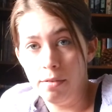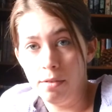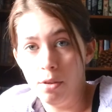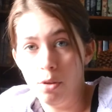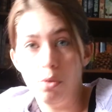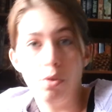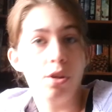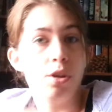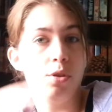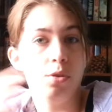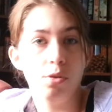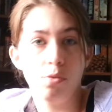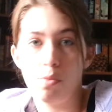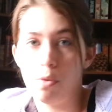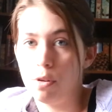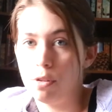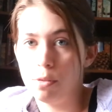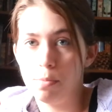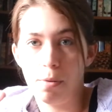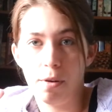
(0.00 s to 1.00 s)
You can use
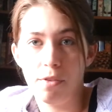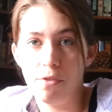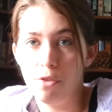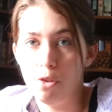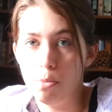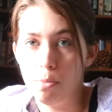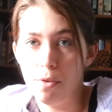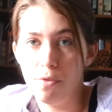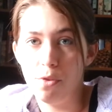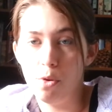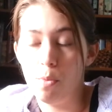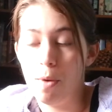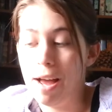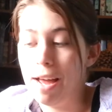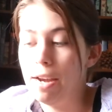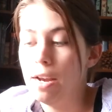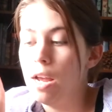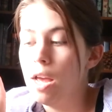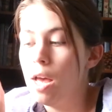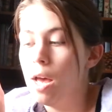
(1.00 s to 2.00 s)
rose perfume if you
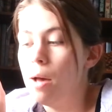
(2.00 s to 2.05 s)
want.